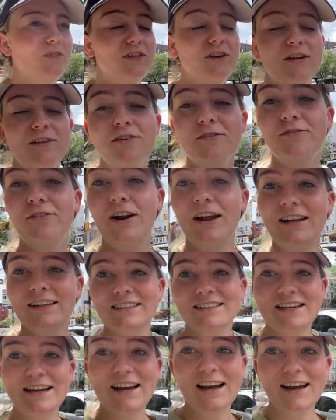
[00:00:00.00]
another friend
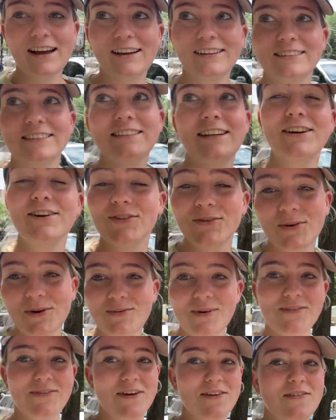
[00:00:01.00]
at another one of
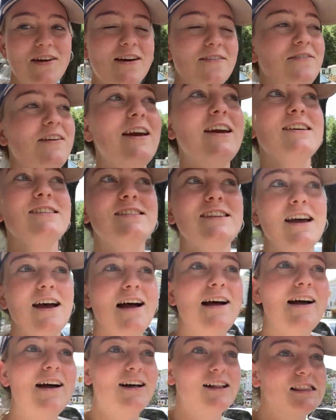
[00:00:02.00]
my fave cafes,
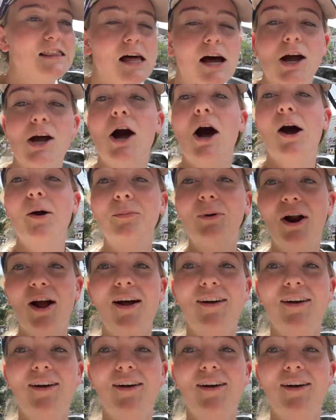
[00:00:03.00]
La Cabra,